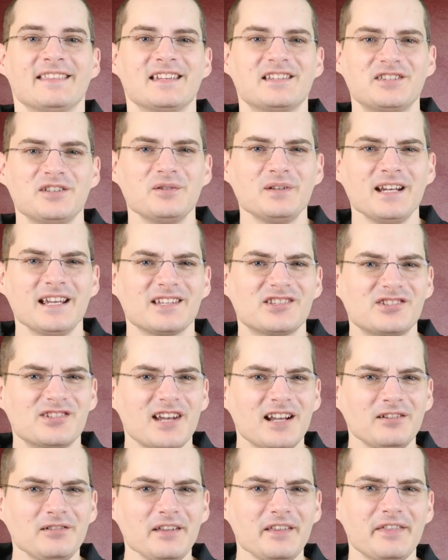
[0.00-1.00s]
This unit is
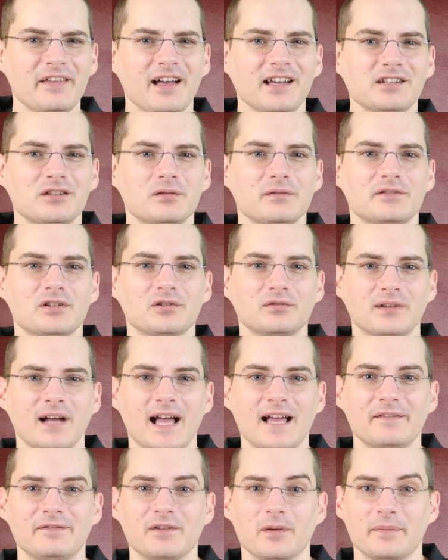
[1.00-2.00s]
generally thought to have
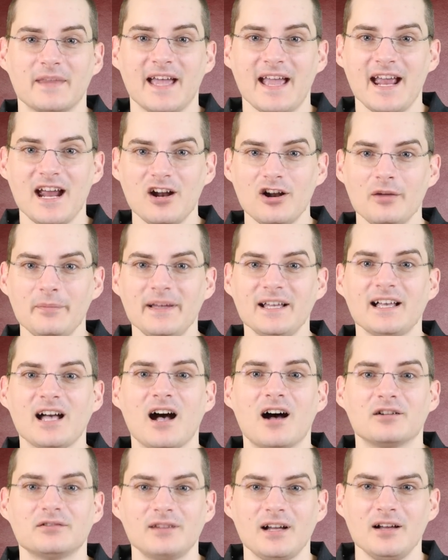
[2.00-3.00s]
derived from the Arabic
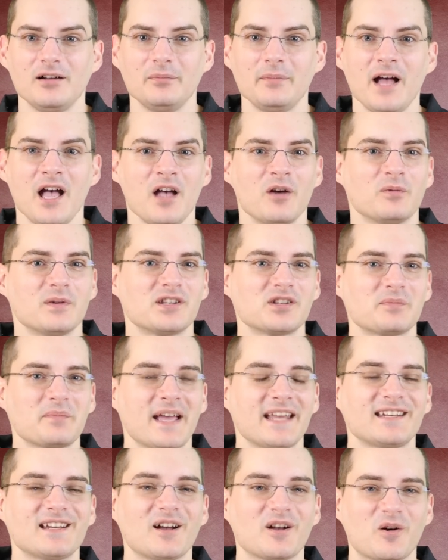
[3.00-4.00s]
arab, which
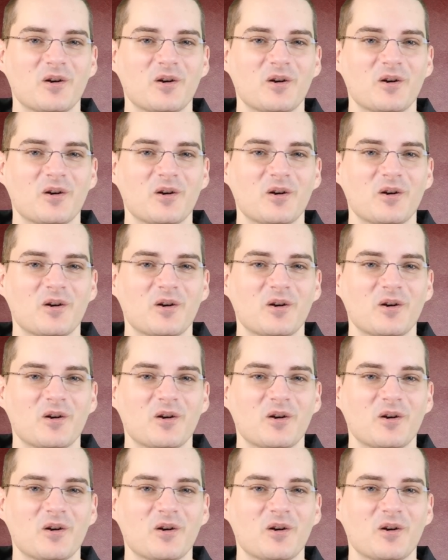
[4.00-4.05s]
meant a